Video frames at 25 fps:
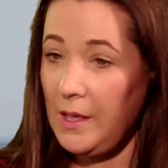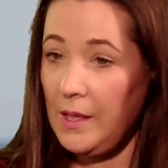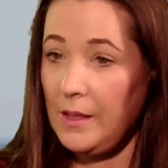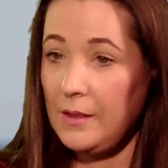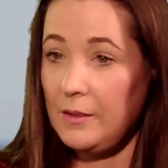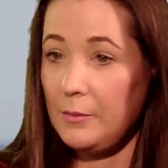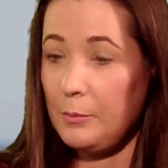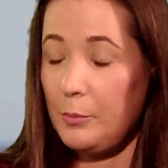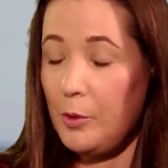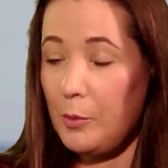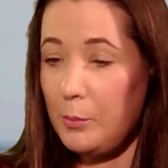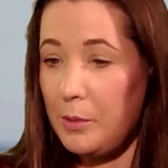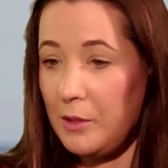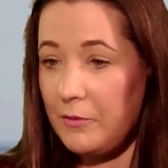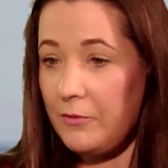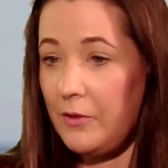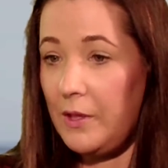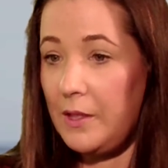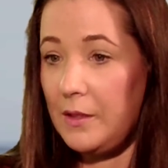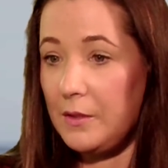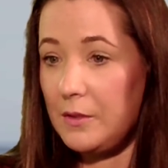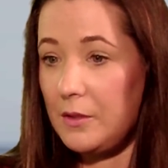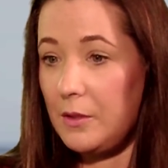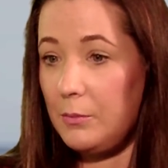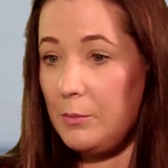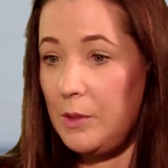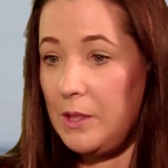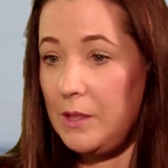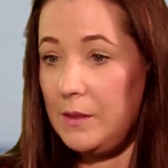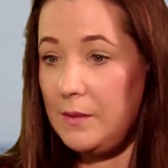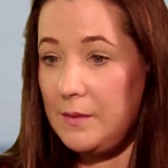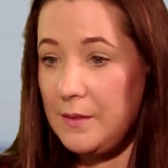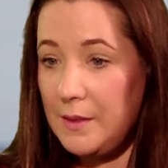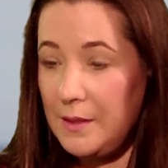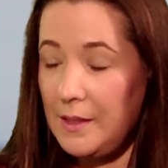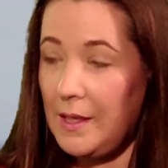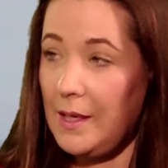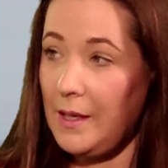The Public Finance Committee
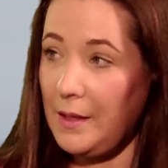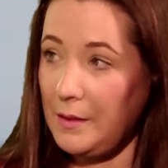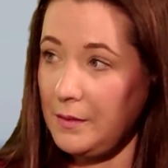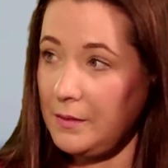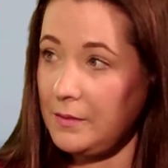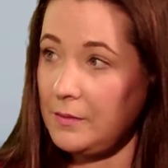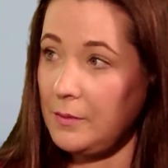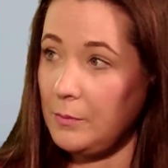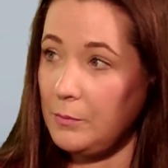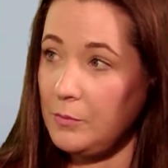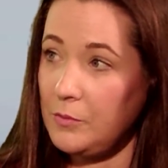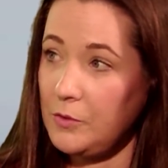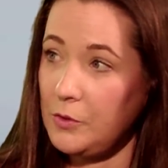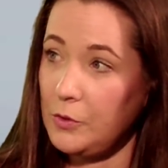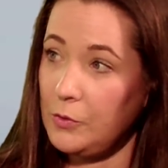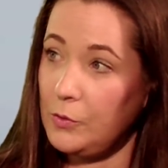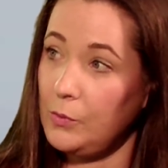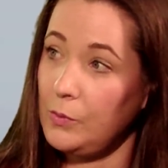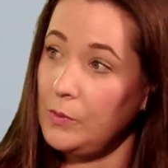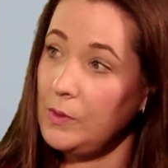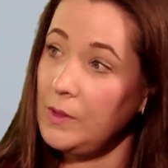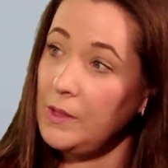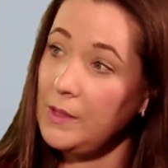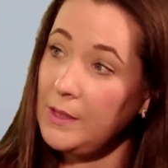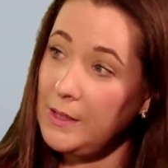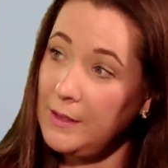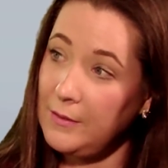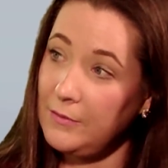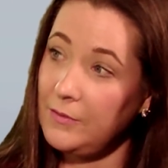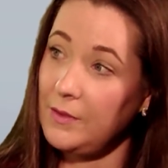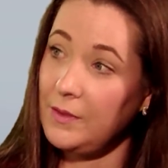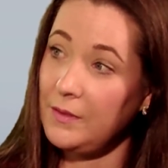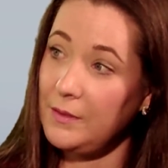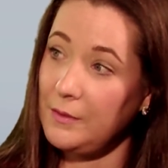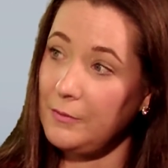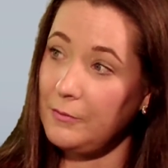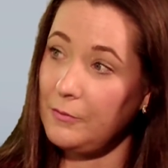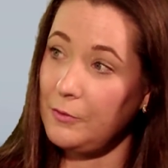did ask them to give
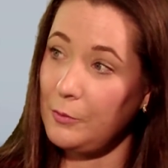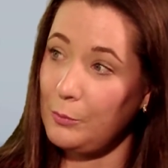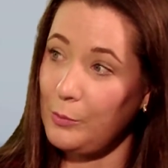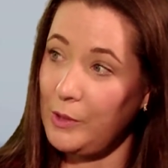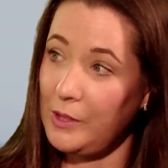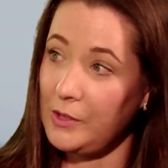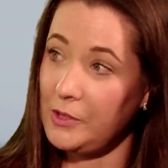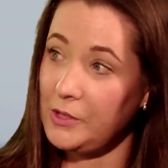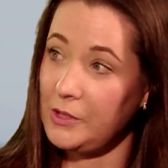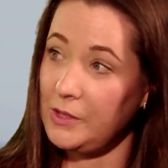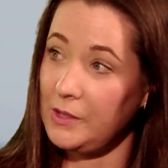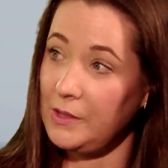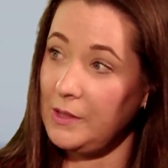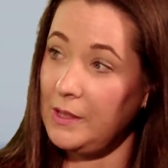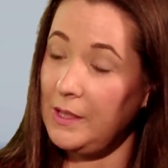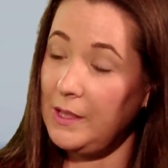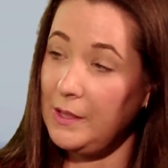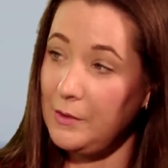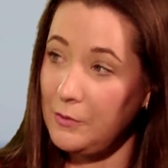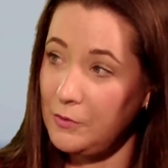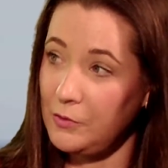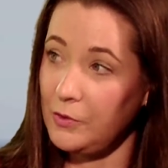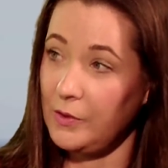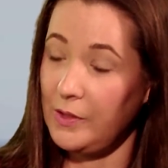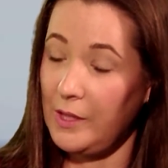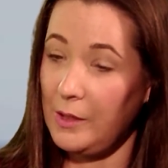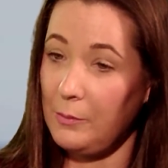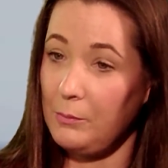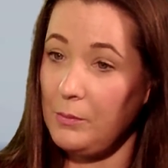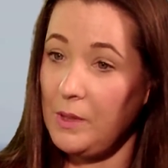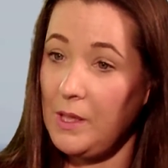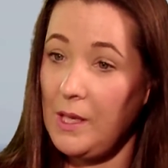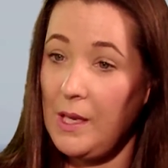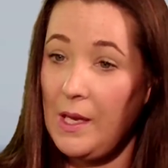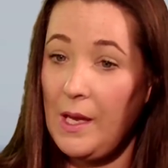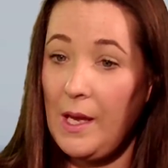this information into them.